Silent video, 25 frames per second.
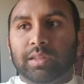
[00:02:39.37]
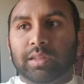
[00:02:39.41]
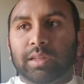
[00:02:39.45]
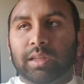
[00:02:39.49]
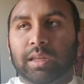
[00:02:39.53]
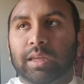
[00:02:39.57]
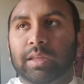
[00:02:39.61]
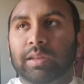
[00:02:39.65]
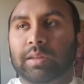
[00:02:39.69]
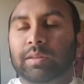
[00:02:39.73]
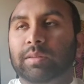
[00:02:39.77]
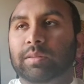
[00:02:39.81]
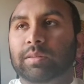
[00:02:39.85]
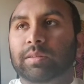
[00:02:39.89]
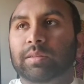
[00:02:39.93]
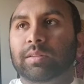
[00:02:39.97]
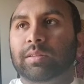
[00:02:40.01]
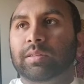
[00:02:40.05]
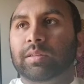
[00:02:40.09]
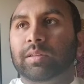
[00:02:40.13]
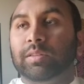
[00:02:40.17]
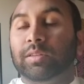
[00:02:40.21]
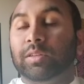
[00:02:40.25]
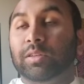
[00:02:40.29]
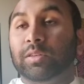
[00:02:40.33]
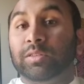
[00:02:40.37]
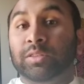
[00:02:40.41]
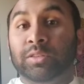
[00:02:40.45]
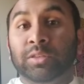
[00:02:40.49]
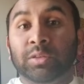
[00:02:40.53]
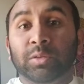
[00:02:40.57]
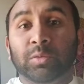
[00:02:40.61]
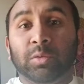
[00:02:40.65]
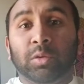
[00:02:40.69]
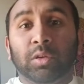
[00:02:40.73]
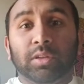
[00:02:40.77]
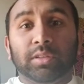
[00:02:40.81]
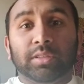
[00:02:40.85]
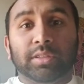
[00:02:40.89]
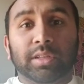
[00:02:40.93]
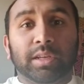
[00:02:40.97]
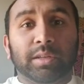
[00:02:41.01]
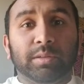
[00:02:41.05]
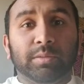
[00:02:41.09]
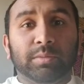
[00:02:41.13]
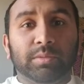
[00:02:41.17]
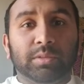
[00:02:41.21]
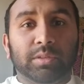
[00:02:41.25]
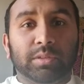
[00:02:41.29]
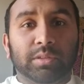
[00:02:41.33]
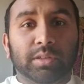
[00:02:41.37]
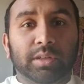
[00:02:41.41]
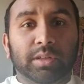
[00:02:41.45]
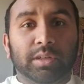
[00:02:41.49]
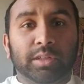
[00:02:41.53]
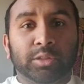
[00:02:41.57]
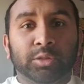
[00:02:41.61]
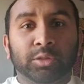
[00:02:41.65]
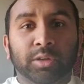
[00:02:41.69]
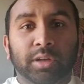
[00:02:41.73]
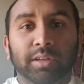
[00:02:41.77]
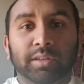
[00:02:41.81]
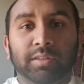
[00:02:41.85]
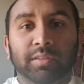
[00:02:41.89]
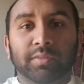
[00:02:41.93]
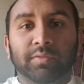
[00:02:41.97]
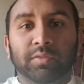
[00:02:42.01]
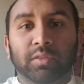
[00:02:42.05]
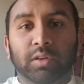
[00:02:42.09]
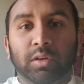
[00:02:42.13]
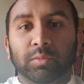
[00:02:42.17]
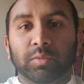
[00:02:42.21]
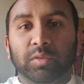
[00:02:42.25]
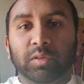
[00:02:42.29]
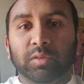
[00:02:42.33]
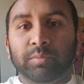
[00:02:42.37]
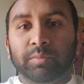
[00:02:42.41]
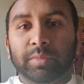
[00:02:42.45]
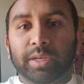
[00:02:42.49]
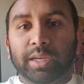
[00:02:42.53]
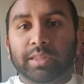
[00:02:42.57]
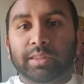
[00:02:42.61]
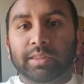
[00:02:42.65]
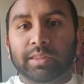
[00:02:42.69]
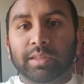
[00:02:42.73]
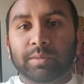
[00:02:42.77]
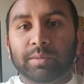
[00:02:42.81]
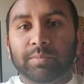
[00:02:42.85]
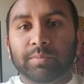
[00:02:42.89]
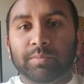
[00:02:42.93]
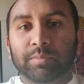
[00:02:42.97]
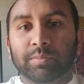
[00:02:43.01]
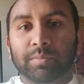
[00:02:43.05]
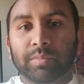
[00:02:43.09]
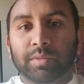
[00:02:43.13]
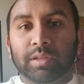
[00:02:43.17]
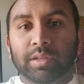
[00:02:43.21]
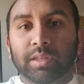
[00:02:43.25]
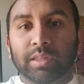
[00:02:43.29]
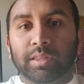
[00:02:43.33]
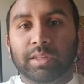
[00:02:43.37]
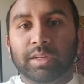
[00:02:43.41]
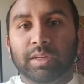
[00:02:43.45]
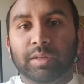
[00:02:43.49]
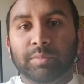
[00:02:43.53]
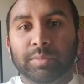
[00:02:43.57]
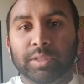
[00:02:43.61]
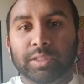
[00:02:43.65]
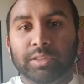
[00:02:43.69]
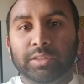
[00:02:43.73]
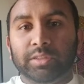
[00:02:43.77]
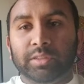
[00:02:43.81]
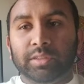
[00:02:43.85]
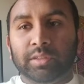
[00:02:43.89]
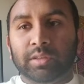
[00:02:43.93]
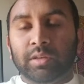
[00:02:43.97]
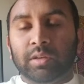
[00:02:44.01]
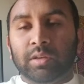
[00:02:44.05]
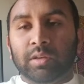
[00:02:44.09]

two worlds that are trying to conform you and make them in their image.